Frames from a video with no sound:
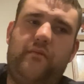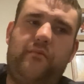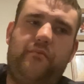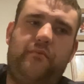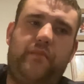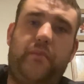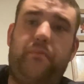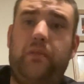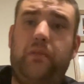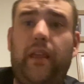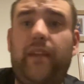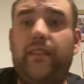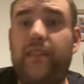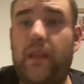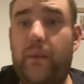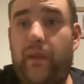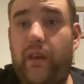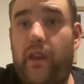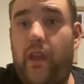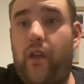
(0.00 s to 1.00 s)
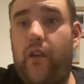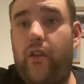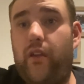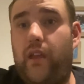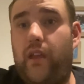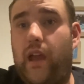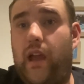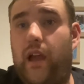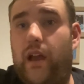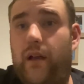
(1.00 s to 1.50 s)
But please let me know.
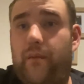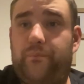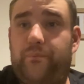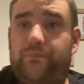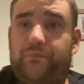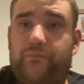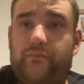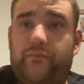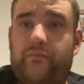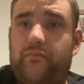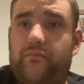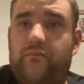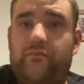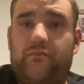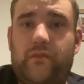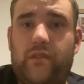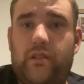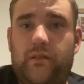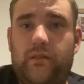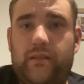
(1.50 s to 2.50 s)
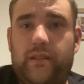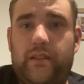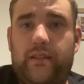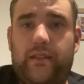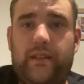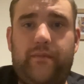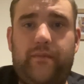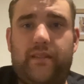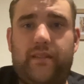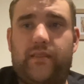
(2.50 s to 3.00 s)
Um,
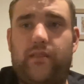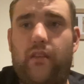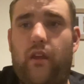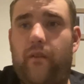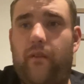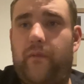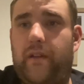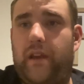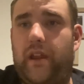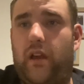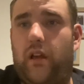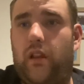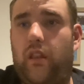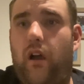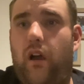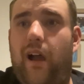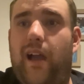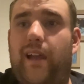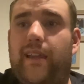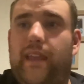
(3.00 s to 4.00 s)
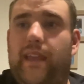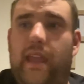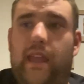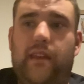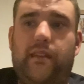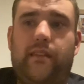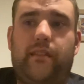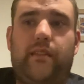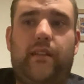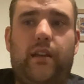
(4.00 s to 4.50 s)
give this video a like
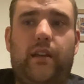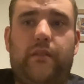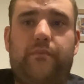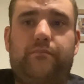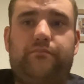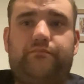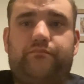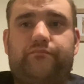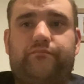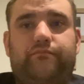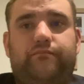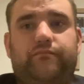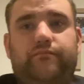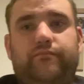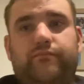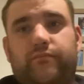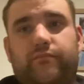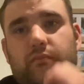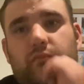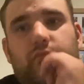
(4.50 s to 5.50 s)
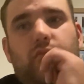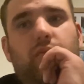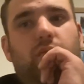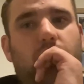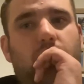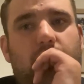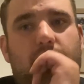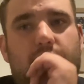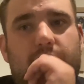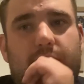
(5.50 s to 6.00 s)
and um,
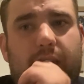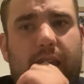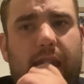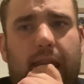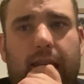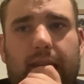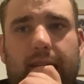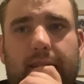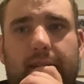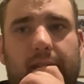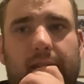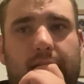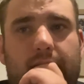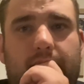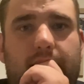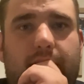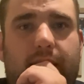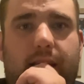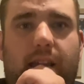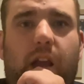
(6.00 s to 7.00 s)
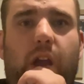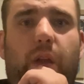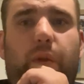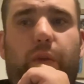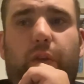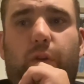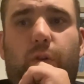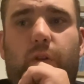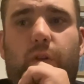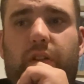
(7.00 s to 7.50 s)
yeah. Hope
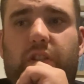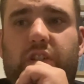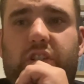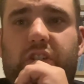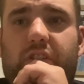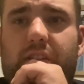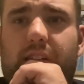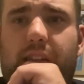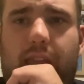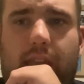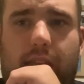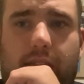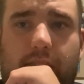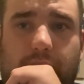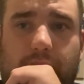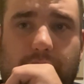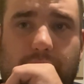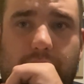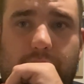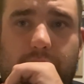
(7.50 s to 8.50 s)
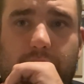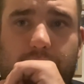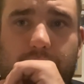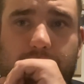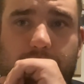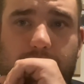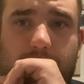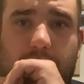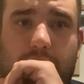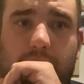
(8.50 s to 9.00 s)
you all enjoy and
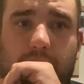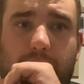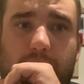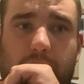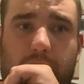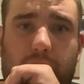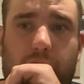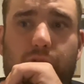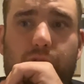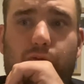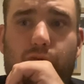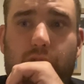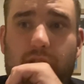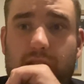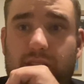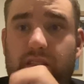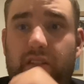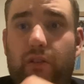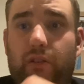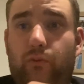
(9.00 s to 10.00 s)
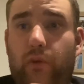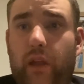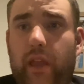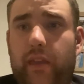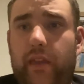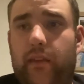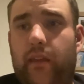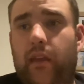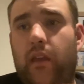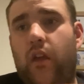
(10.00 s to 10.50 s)
um, have a good rest of your
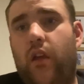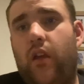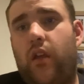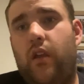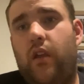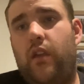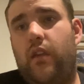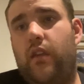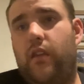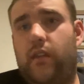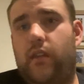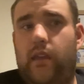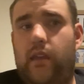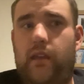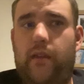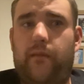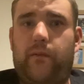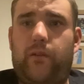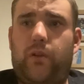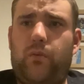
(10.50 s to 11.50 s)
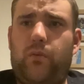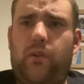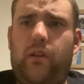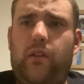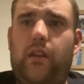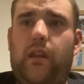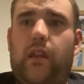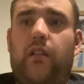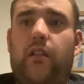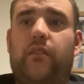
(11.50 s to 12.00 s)
week. Have a good
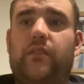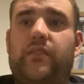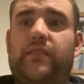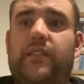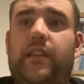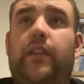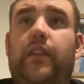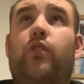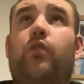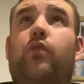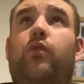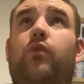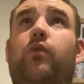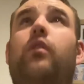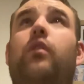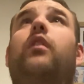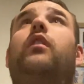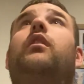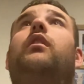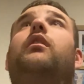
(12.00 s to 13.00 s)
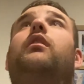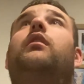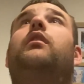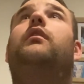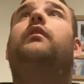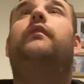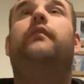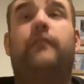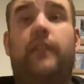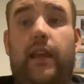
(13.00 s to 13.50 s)
one, and I'll see you all
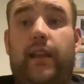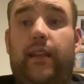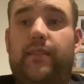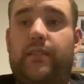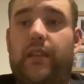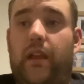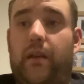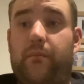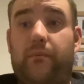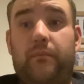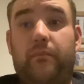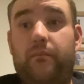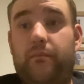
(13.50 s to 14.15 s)
next time.